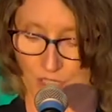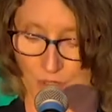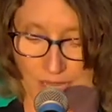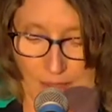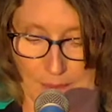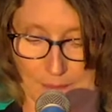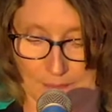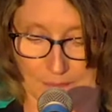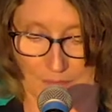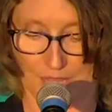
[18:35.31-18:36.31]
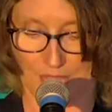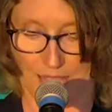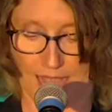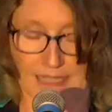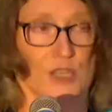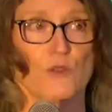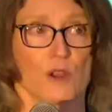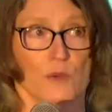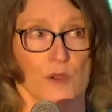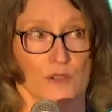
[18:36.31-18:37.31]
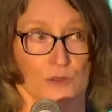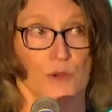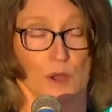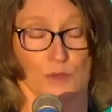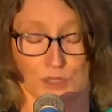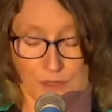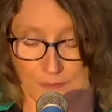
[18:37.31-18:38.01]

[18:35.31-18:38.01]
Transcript: to him as he grow, grew older.